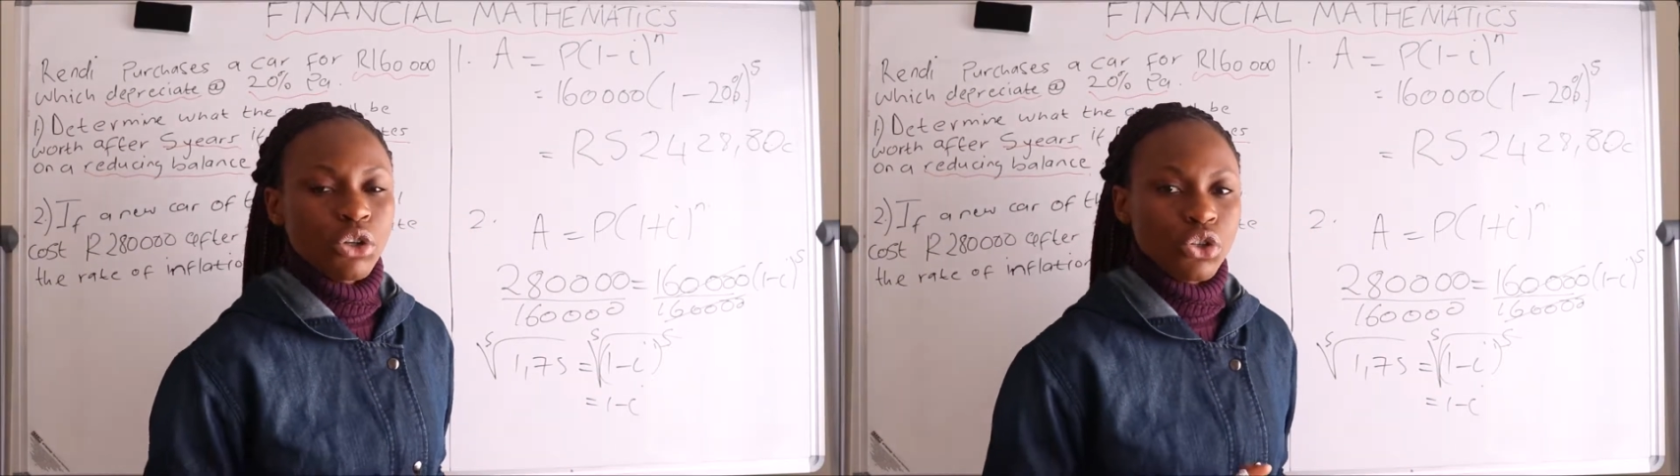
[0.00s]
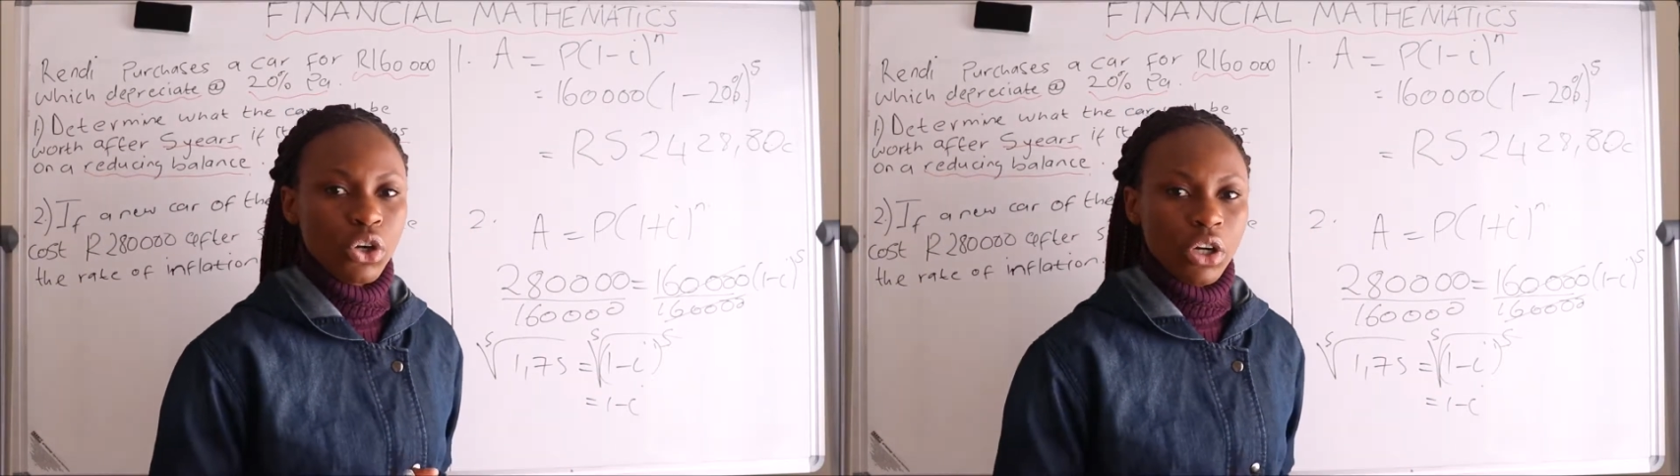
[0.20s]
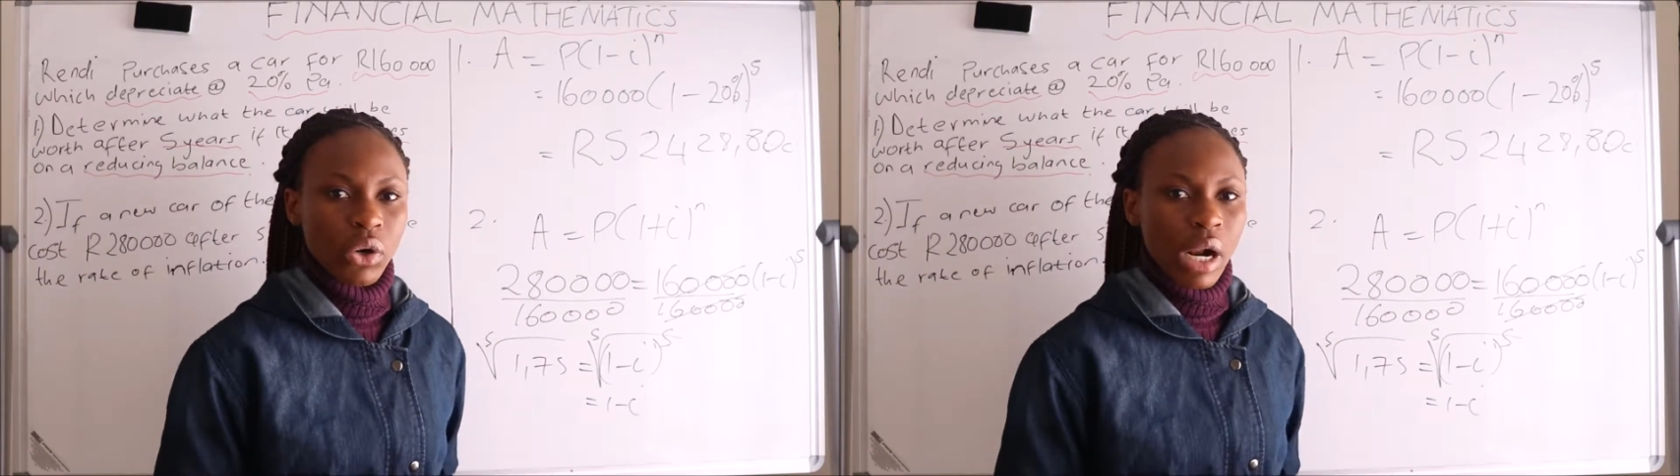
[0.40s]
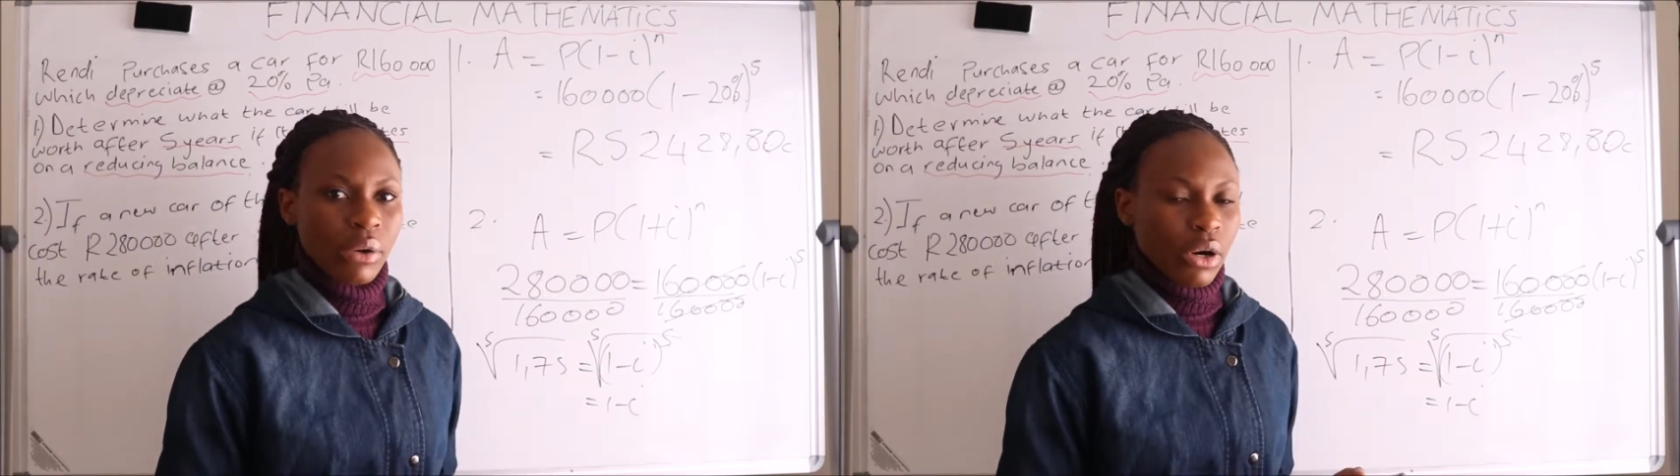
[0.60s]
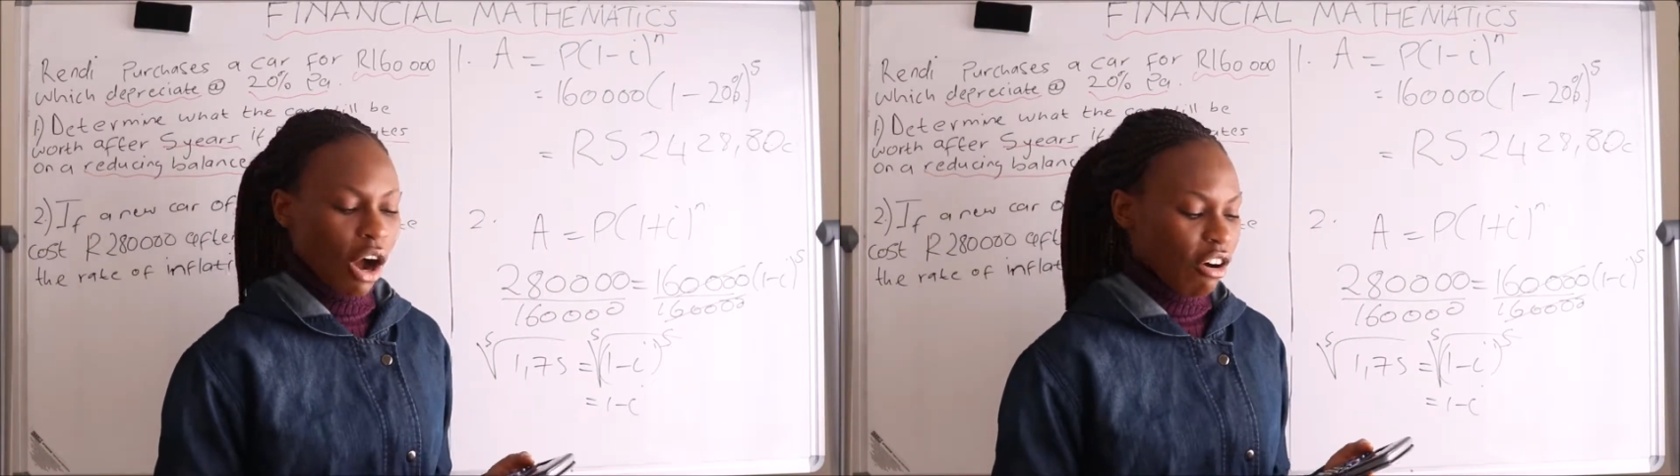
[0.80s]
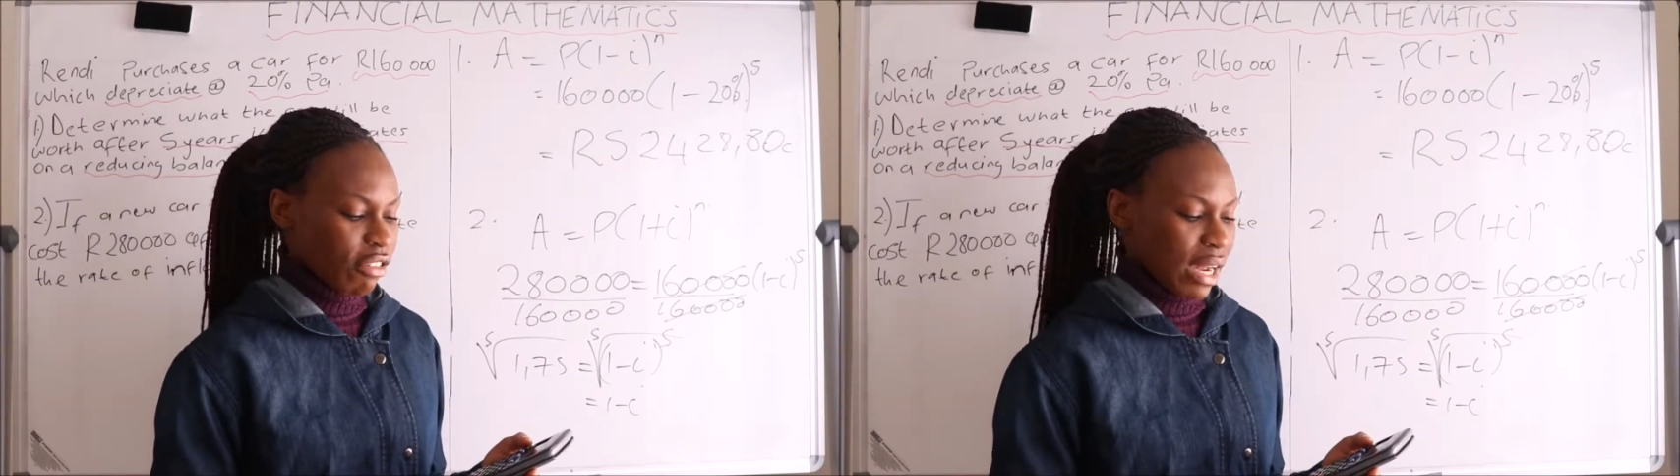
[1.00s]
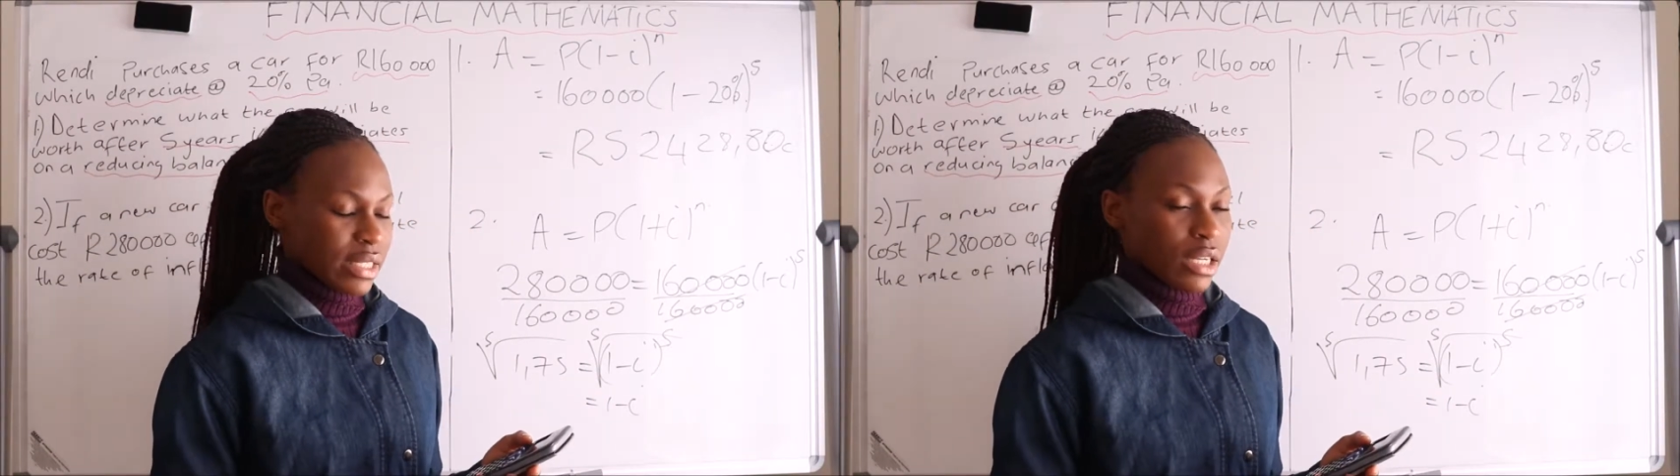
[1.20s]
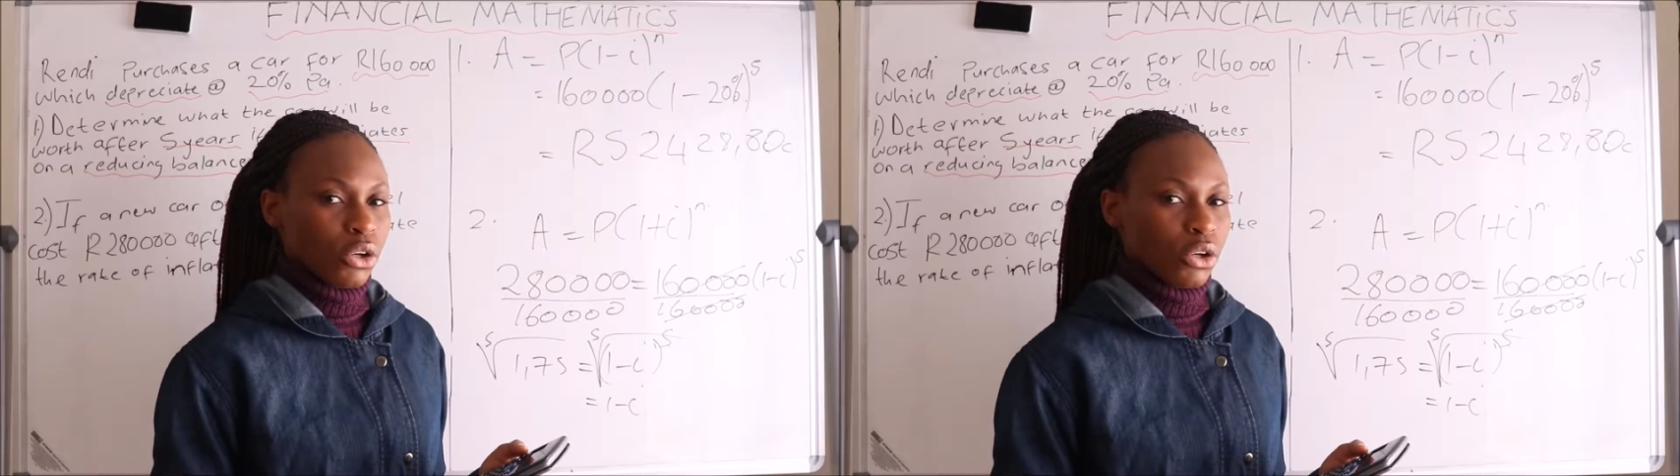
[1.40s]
do not round off until